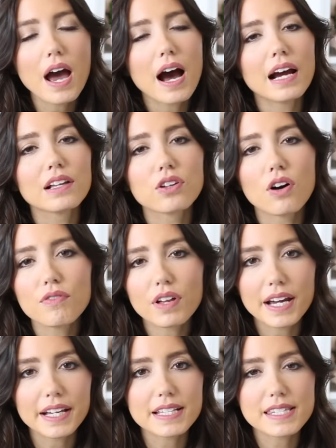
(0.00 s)
I love that
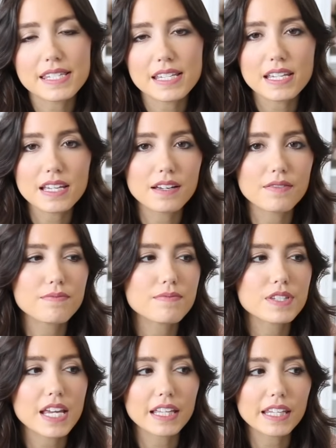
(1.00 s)
I could see
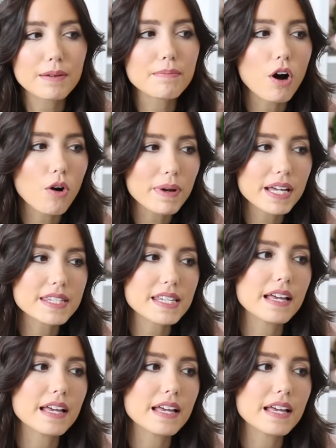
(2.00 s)
daily moments